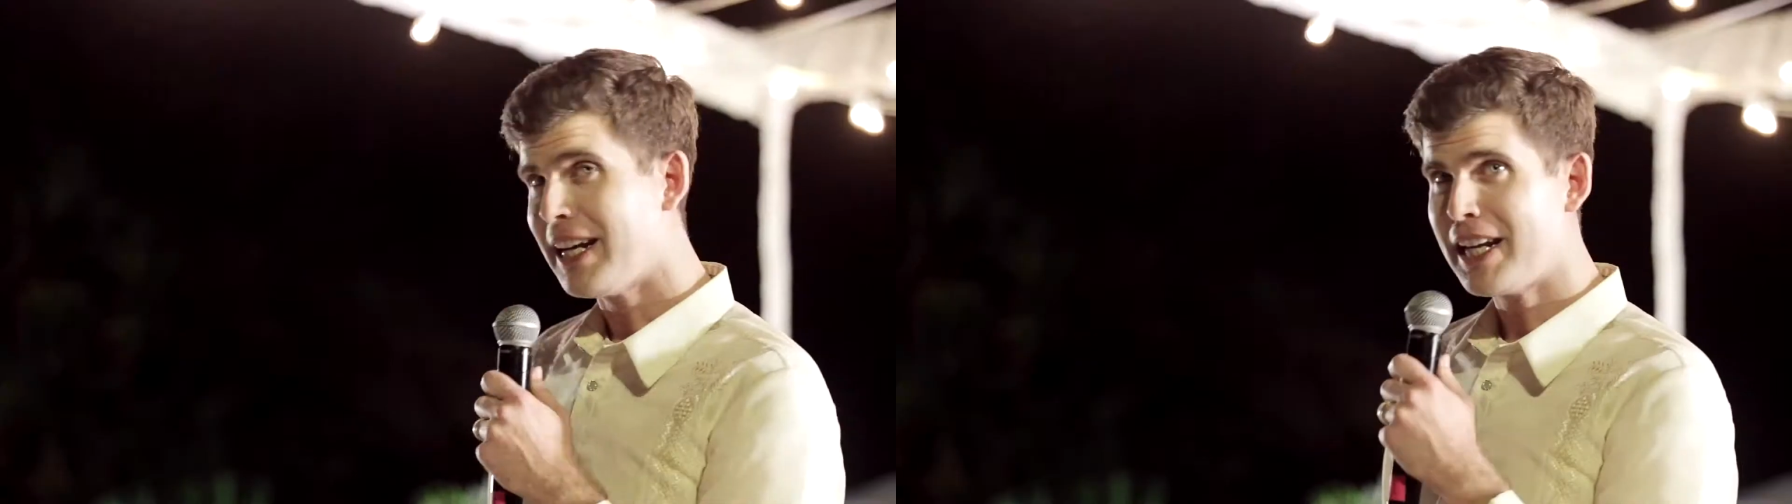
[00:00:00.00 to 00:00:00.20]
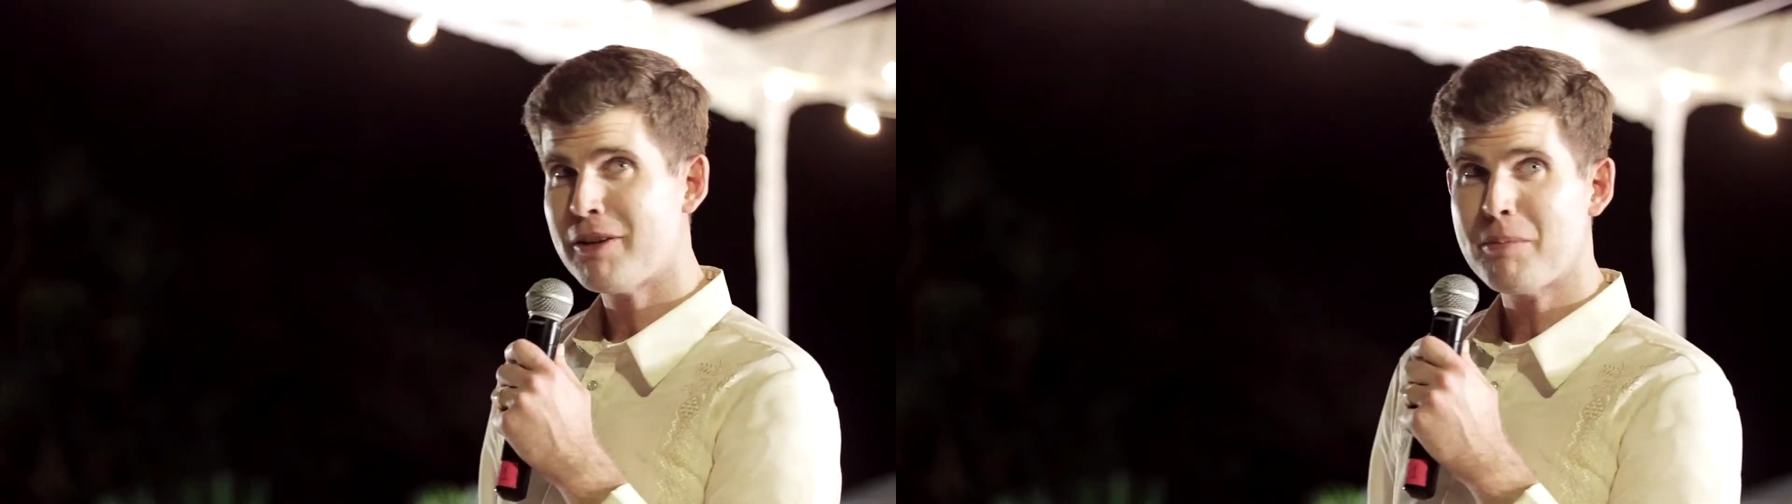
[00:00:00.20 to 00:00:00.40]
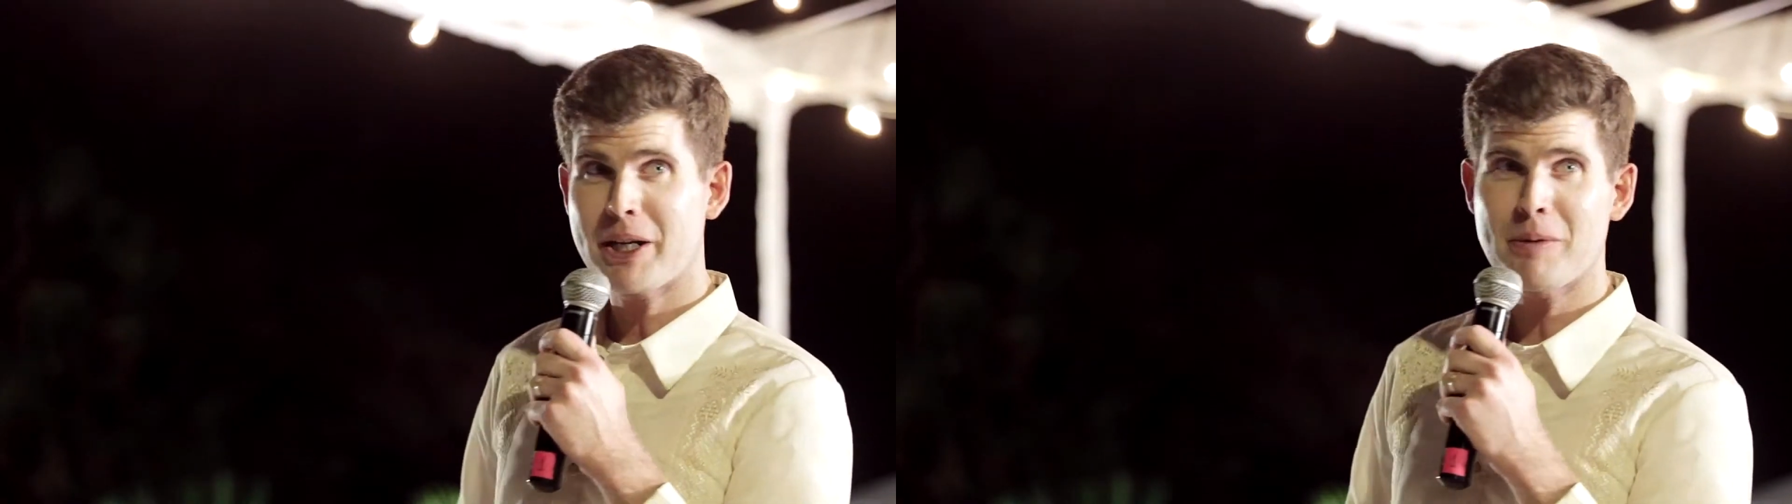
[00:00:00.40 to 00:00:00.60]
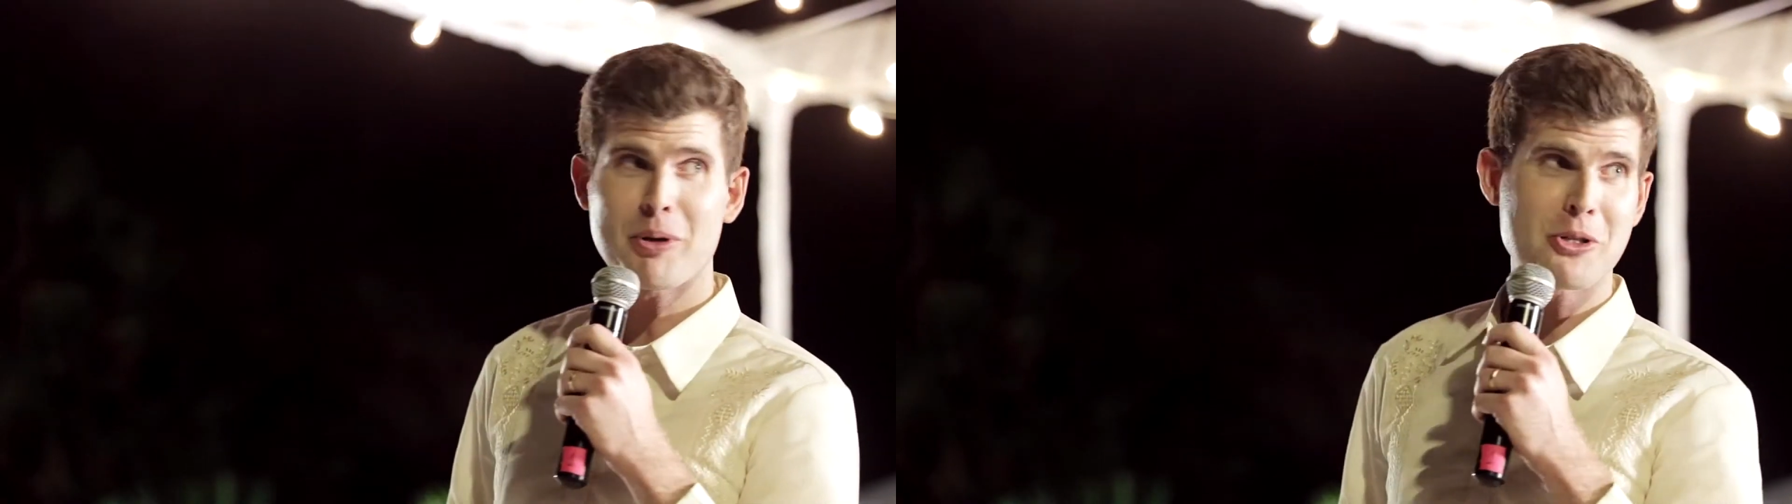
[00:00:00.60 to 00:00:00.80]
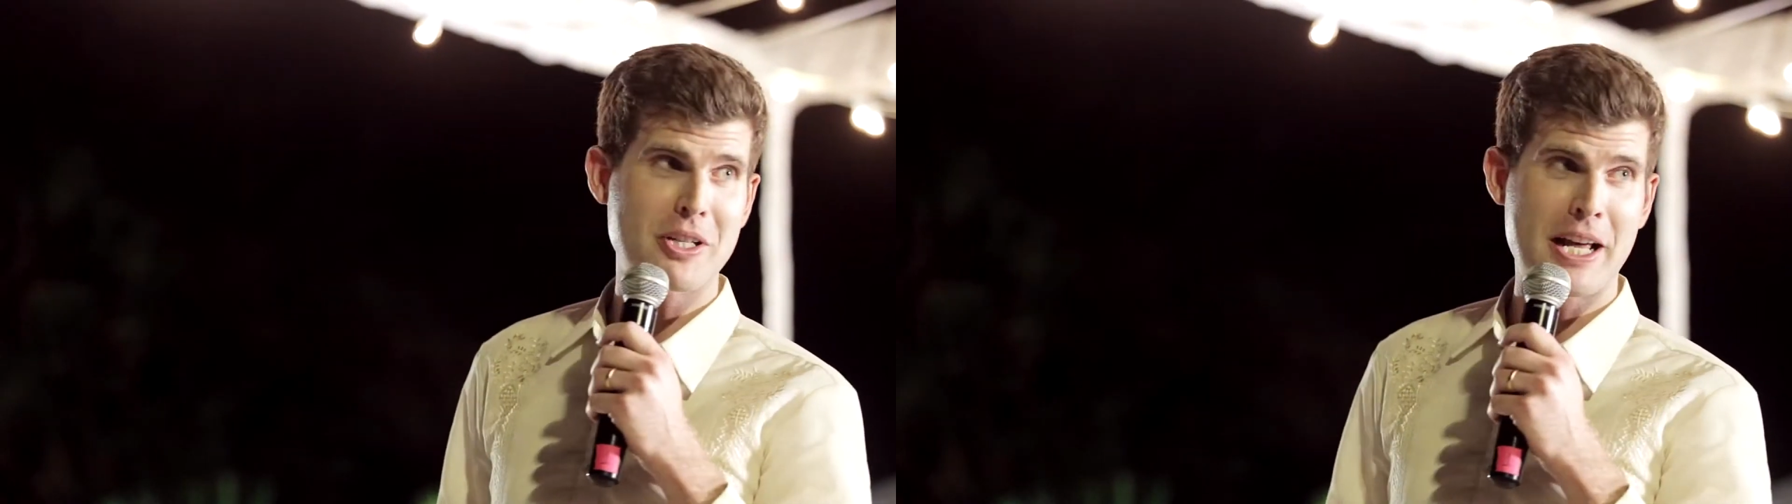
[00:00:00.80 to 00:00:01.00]
and an even bigger
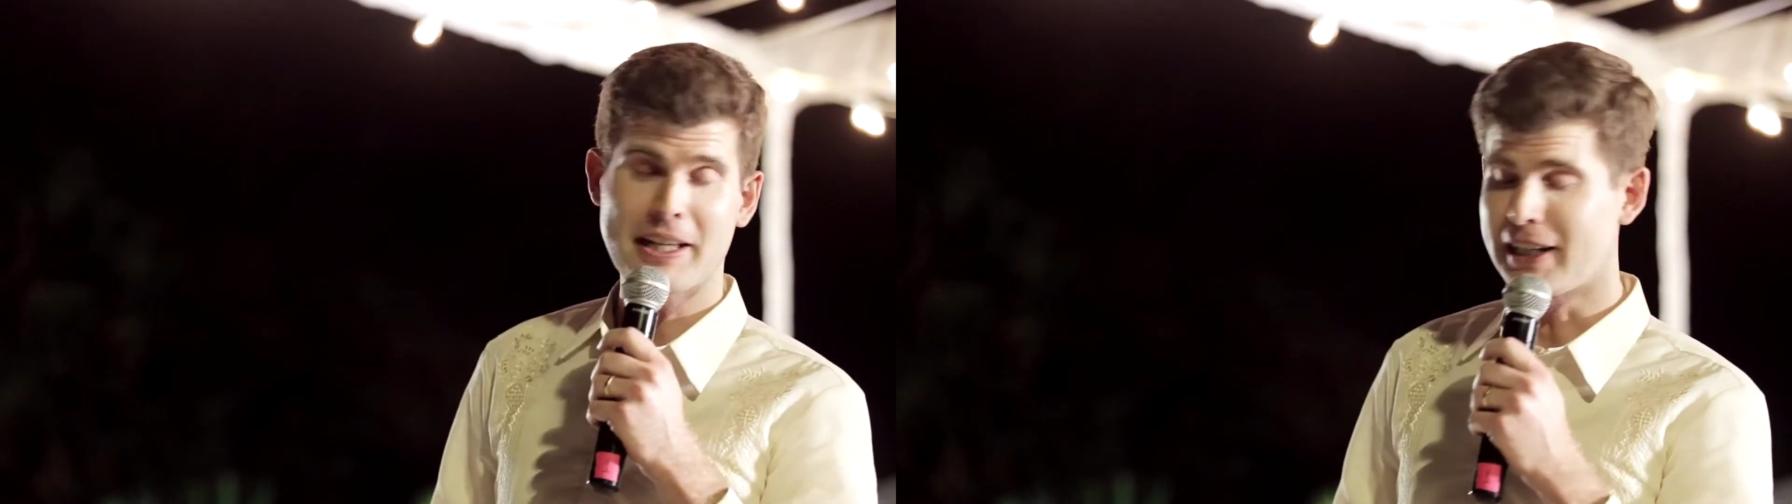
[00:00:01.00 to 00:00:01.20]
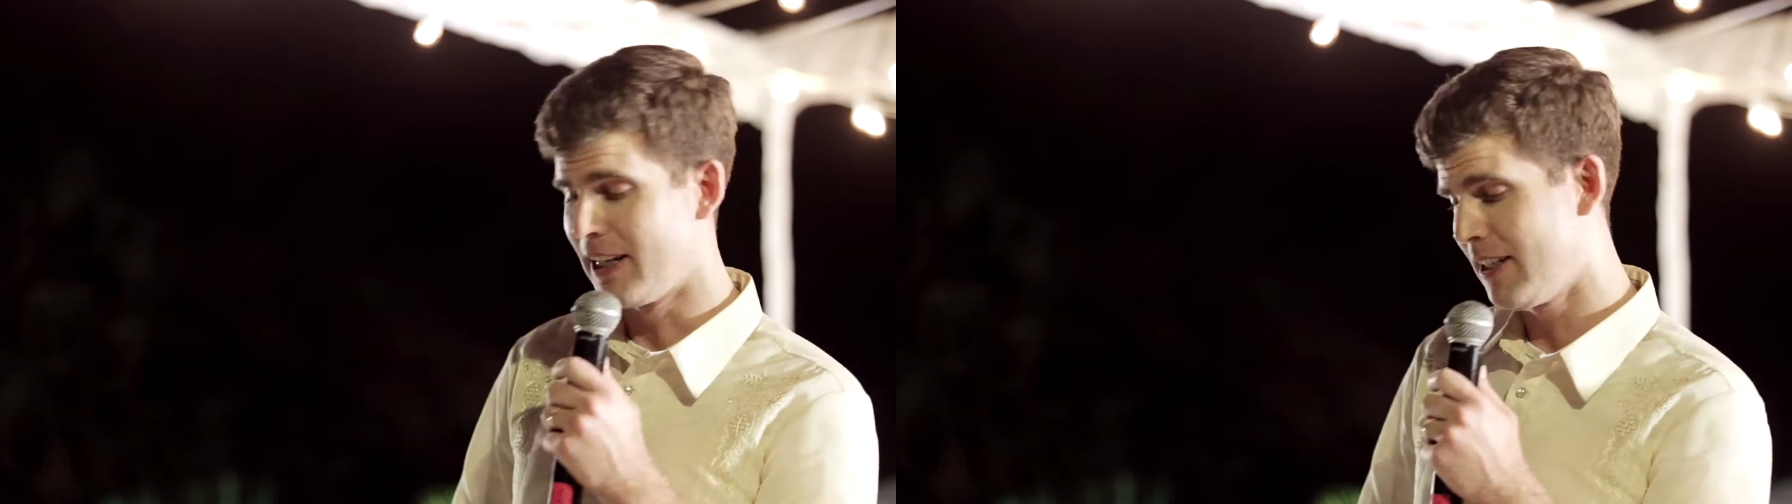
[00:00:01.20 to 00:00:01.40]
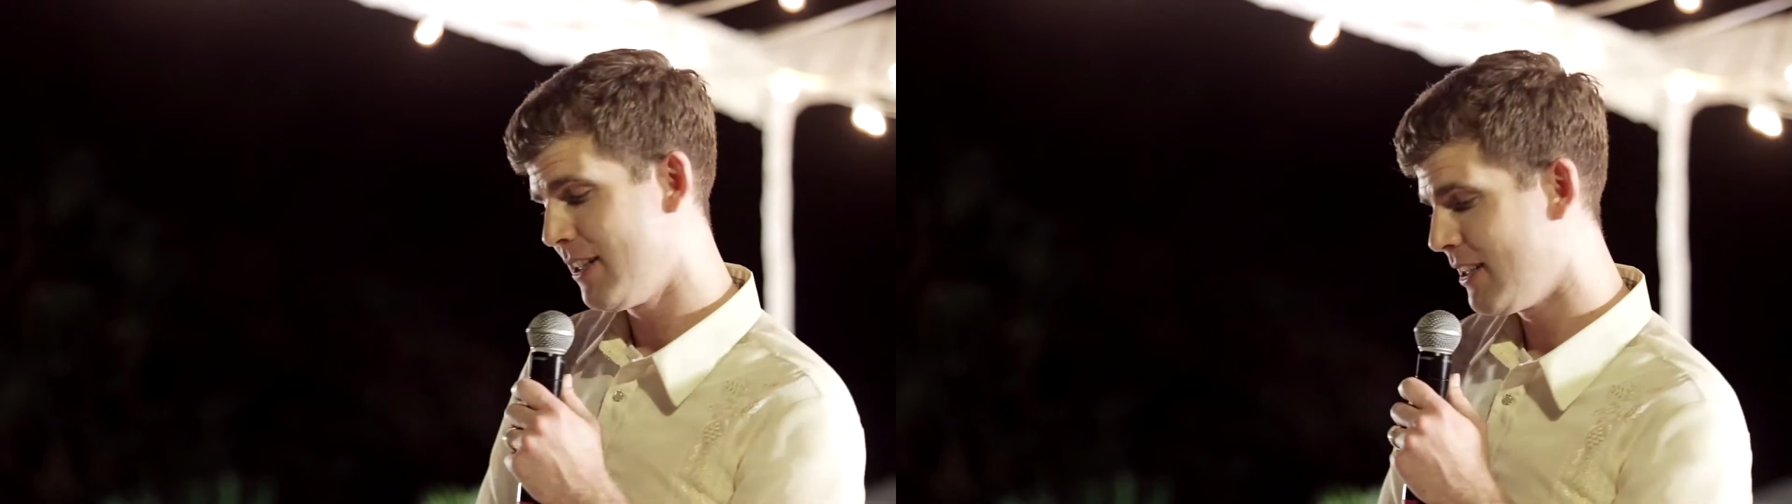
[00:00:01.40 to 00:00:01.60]
personality.